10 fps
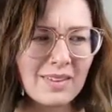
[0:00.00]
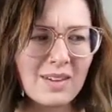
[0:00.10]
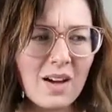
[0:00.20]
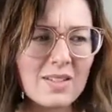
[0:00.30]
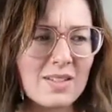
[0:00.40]

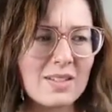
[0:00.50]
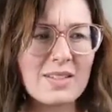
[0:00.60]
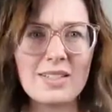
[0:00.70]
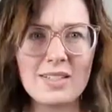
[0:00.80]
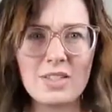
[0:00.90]
caused us
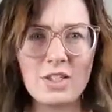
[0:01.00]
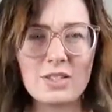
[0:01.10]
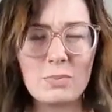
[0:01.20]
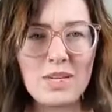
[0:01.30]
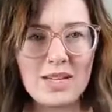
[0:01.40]
to
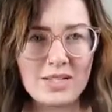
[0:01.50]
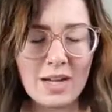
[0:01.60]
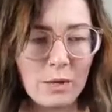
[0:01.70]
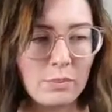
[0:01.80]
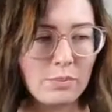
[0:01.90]
just beat
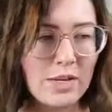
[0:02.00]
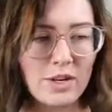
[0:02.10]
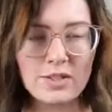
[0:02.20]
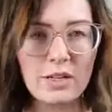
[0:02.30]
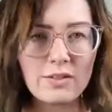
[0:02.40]

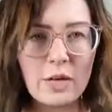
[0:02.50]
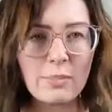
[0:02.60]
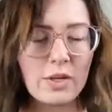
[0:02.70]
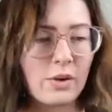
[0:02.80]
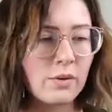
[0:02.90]
ourselves up.
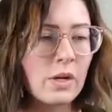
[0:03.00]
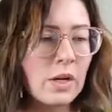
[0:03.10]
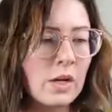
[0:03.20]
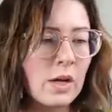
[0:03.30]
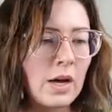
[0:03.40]

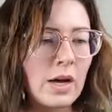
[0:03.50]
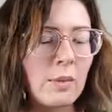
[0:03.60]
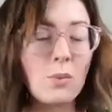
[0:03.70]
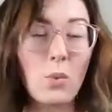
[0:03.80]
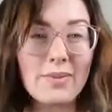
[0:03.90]

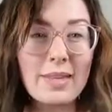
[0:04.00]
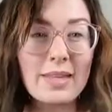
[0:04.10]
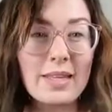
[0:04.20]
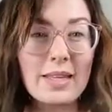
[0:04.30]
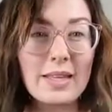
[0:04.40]
One
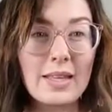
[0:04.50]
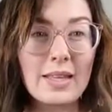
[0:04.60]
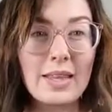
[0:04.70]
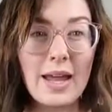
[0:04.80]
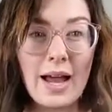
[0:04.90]
thing
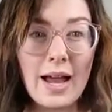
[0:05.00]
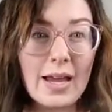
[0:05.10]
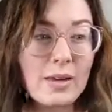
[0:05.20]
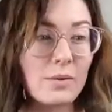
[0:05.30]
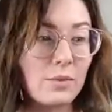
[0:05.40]
that
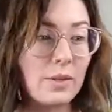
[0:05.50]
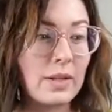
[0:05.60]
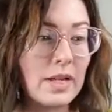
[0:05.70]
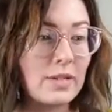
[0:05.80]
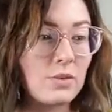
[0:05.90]
I
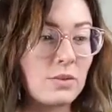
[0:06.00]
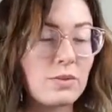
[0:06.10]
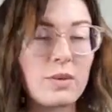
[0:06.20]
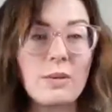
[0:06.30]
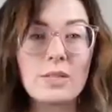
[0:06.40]
realized was
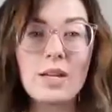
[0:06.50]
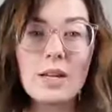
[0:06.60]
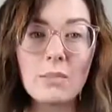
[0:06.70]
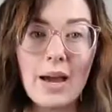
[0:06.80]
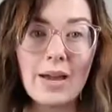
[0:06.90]
when I was
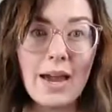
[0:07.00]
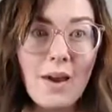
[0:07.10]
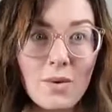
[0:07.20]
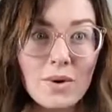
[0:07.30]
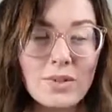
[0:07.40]
cutting back
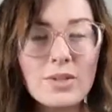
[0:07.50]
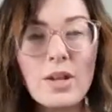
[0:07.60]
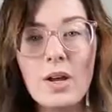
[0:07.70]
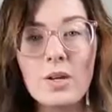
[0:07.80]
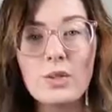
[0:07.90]
hours
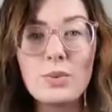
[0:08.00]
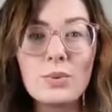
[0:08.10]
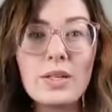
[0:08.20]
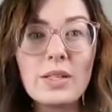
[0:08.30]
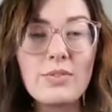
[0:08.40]
to
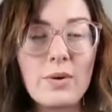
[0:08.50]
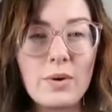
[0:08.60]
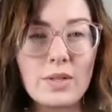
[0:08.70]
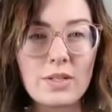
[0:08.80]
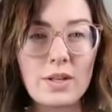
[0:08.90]
really
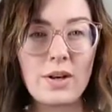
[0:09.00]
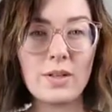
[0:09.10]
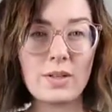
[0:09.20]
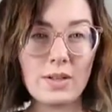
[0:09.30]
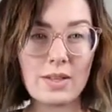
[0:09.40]
focus
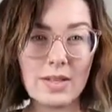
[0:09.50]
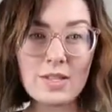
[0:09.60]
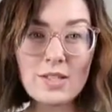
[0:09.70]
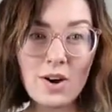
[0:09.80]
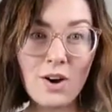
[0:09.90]
on
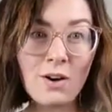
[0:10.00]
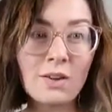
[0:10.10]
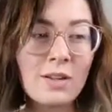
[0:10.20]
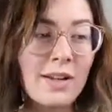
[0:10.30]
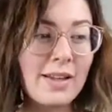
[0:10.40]
this
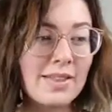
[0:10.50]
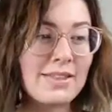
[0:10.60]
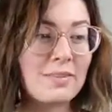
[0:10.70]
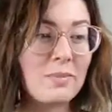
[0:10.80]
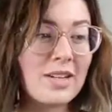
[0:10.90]
call,
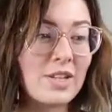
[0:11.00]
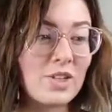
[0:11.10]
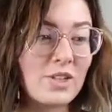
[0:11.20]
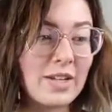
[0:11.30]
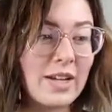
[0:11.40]
this
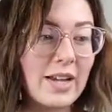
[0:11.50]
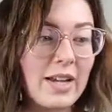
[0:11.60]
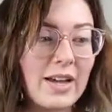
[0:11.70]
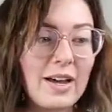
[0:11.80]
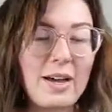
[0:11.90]
ministry,
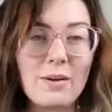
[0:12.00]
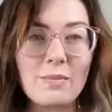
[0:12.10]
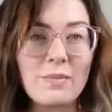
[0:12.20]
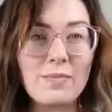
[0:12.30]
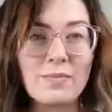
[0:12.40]

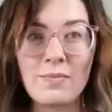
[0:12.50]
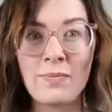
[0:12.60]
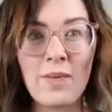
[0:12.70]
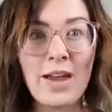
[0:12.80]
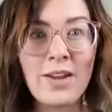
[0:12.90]

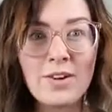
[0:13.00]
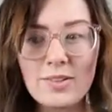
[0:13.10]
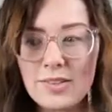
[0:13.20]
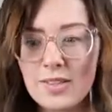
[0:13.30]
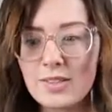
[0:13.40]
I heard
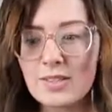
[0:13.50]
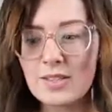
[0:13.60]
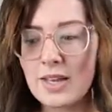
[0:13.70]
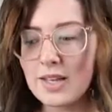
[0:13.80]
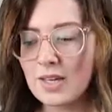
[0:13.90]
things
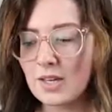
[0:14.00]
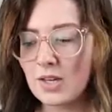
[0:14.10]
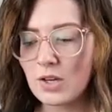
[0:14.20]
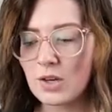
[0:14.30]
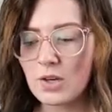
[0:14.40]
like,
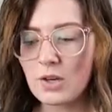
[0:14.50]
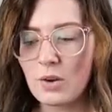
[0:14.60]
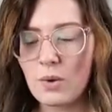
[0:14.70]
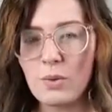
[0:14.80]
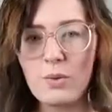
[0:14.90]
when
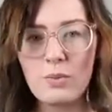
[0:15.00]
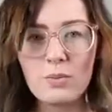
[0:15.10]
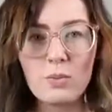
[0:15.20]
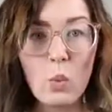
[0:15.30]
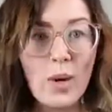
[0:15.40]

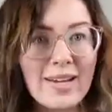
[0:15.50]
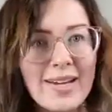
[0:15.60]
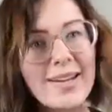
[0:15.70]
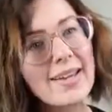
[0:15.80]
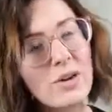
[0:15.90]
are you
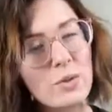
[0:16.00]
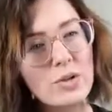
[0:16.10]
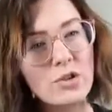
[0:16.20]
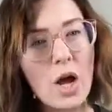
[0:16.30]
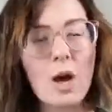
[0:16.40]
going to get a real
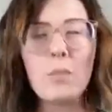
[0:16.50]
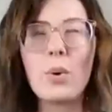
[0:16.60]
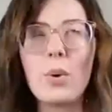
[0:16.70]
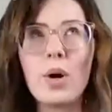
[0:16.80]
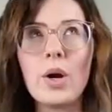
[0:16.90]
job?
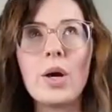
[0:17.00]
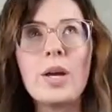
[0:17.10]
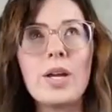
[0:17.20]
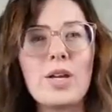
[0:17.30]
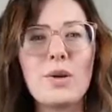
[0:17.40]
Or,
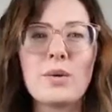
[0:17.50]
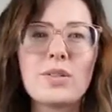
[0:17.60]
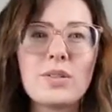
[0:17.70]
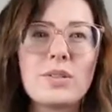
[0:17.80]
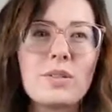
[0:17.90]
you're
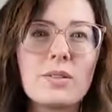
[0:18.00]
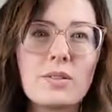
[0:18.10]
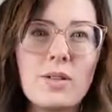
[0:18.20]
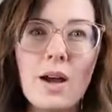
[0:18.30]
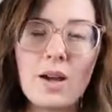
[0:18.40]
just
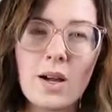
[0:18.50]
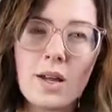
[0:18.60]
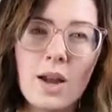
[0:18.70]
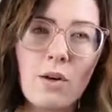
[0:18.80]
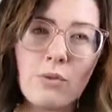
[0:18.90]
not cut
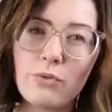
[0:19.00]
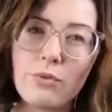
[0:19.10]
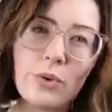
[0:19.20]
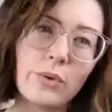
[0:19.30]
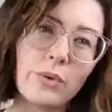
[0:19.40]
out
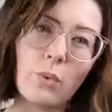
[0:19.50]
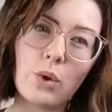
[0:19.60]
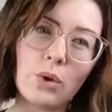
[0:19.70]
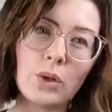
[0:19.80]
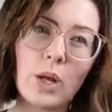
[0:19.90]
for the
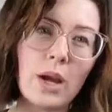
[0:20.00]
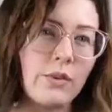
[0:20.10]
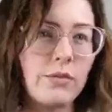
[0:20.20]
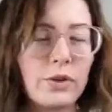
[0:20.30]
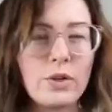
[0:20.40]
work
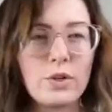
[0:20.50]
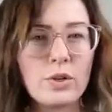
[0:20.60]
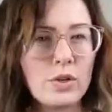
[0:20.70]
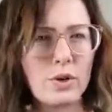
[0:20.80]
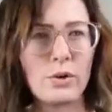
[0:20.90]
life, or
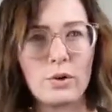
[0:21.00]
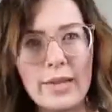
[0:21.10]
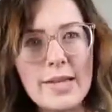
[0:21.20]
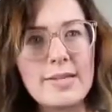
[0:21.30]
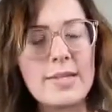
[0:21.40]
you're
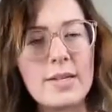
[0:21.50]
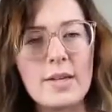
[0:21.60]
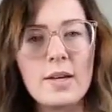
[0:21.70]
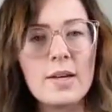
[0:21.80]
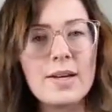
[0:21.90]
lazy.
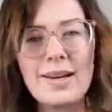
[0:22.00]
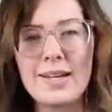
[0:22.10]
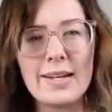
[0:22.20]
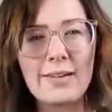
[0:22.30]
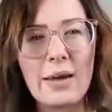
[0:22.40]
I
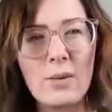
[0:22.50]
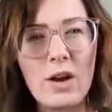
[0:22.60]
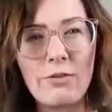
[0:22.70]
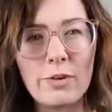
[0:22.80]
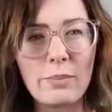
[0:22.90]
didn't hear that one
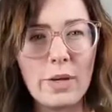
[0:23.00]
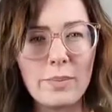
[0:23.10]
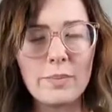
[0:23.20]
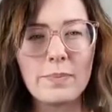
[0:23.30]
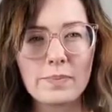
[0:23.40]
often,
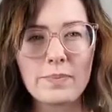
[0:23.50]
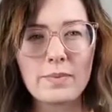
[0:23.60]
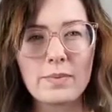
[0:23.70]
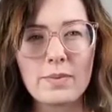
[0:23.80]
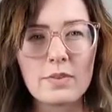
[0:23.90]
but
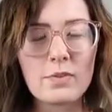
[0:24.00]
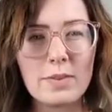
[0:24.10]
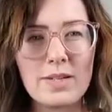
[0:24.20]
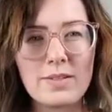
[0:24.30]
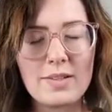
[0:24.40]
just
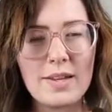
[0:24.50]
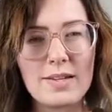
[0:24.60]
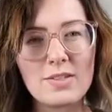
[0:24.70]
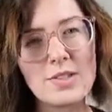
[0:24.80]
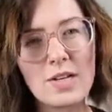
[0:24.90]
because I
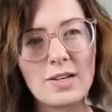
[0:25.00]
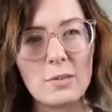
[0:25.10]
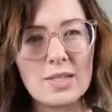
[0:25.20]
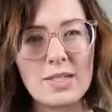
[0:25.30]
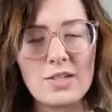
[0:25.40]
get stuck in the
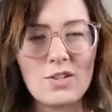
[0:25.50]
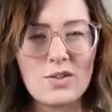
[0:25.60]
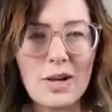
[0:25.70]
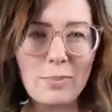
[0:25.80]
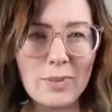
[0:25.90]
busyness
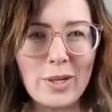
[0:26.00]
trap,